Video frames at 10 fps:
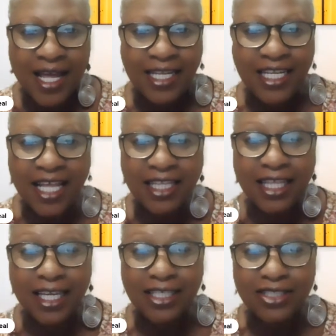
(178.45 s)
The other
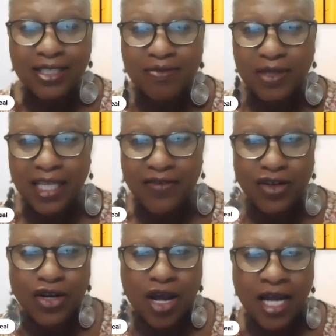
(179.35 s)
thing is, believe it
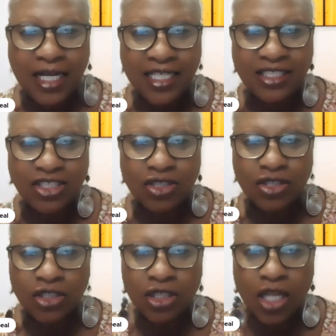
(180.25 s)
or not, is your
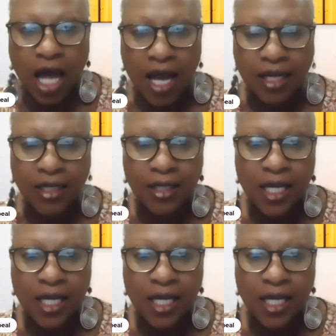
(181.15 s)
lock.